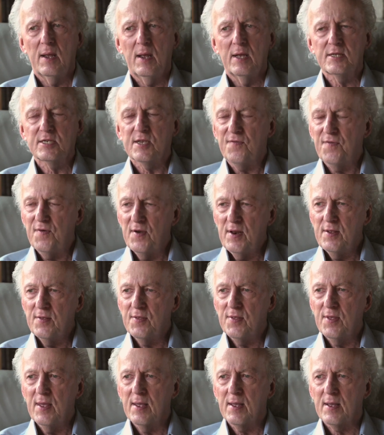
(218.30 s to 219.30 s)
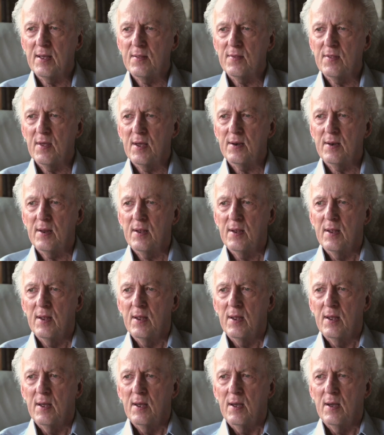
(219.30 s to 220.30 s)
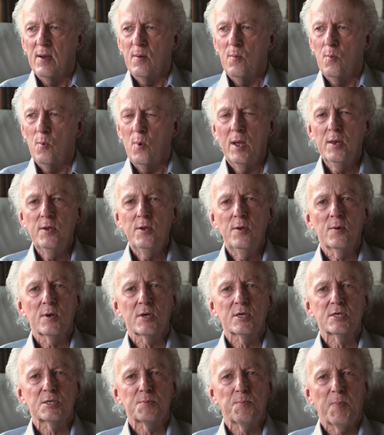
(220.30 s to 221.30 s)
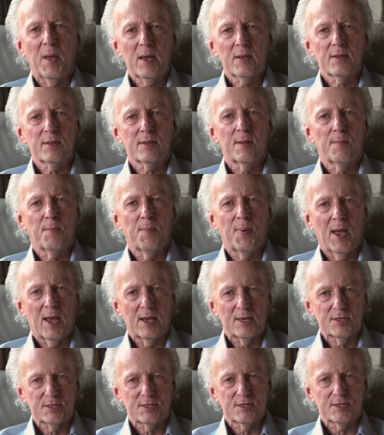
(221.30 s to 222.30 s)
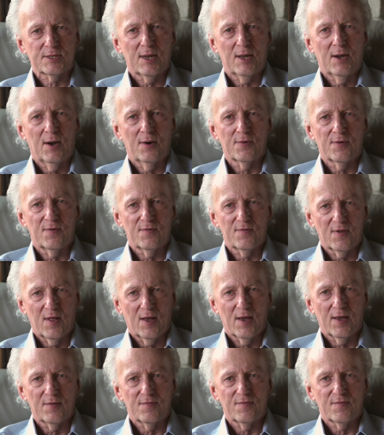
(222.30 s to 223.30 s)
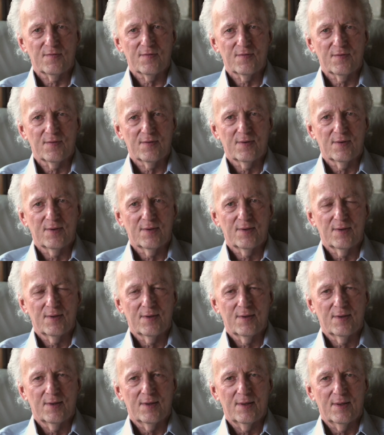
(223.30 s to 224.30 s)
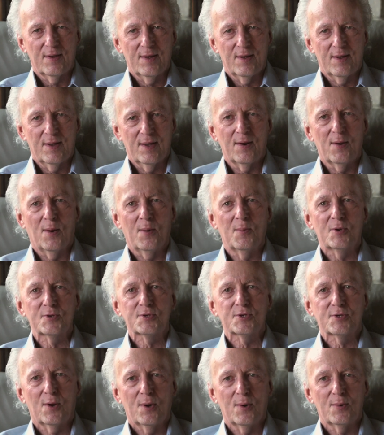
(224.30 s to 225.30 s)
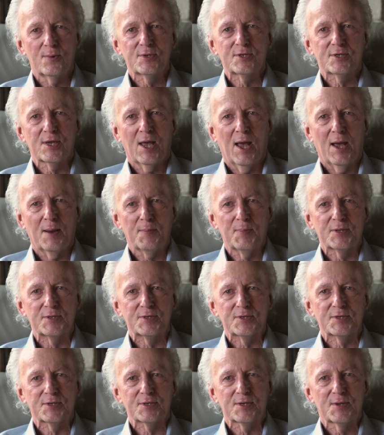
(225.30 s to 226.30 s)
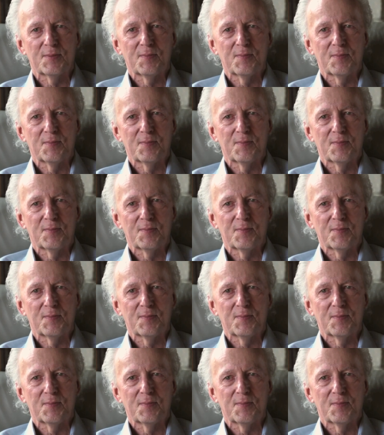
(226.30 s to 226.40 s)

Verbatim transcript: it's a funny thing that when you expect the best out of life, it almost always happens.